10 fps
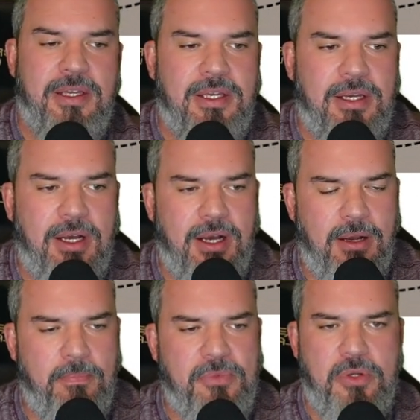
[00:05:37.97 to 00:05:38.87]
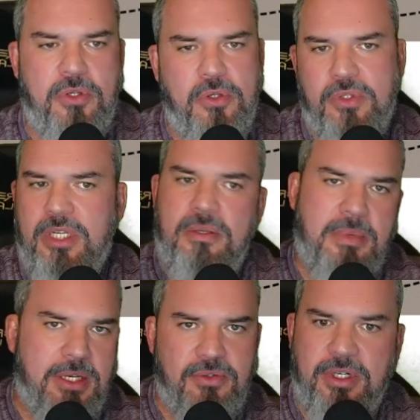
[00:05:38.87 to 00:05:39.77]
You can use any
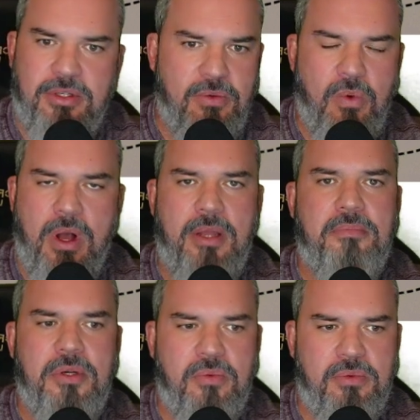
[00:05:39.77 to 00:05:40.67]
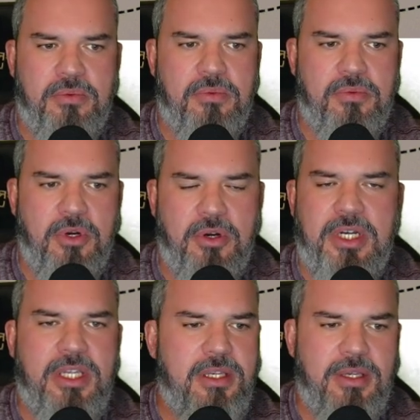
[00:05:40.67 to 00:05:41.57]
metric you want, but or
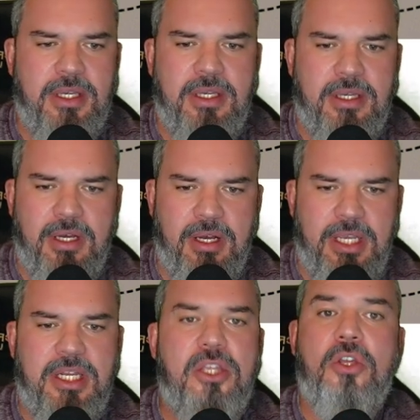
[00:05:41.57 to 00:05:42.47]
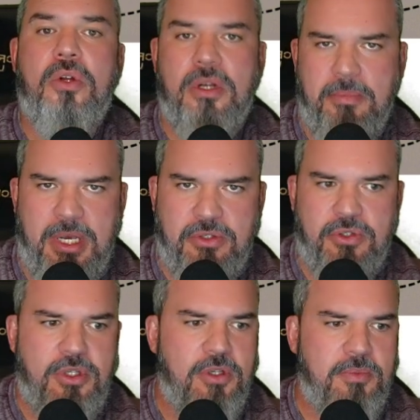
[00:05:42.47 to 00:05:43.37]
any unit of measure,
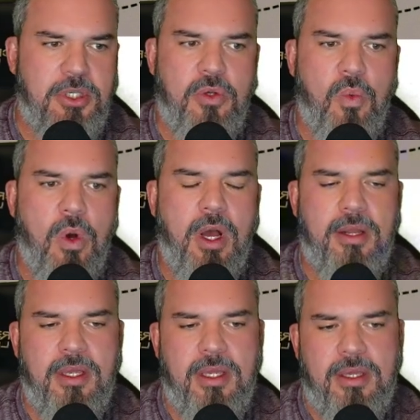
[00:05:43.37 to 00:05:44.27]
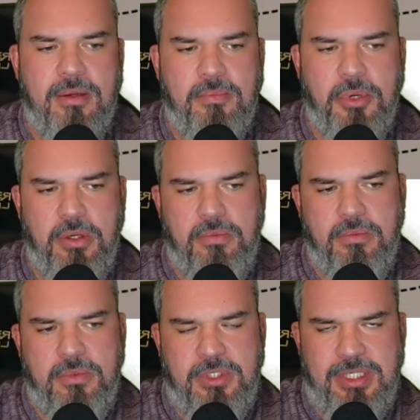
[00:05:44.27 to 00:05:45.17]
excuse me, you want, but
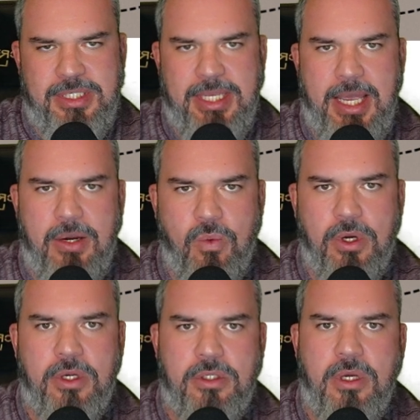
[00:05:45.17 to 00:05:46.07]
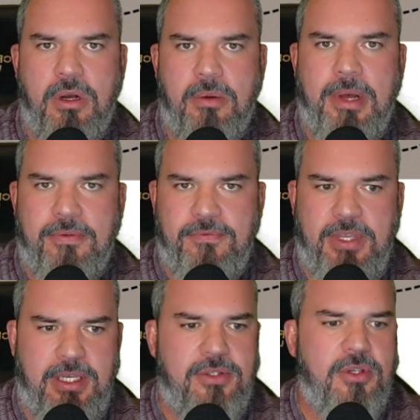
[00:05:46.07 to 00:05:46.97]
today we're going to talk about
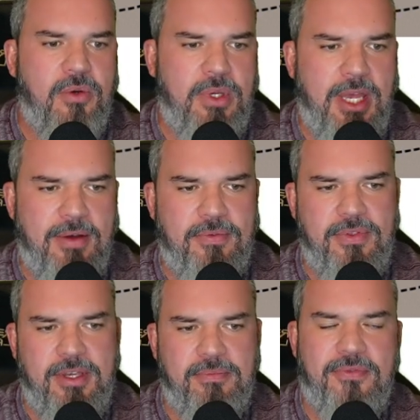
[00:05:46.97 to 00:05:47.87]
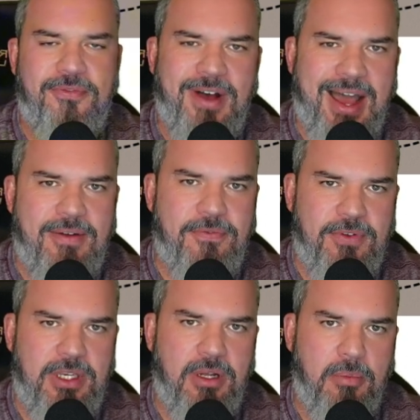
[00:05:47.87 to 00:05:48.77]
feet. So we have them 5
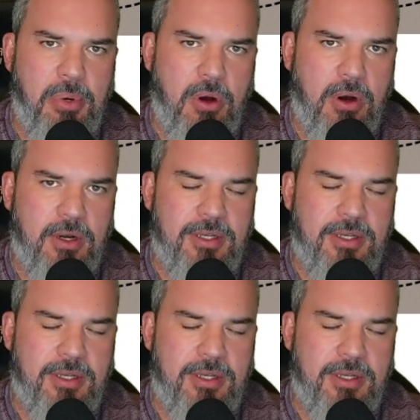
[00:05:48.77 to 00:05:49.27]
feet apart.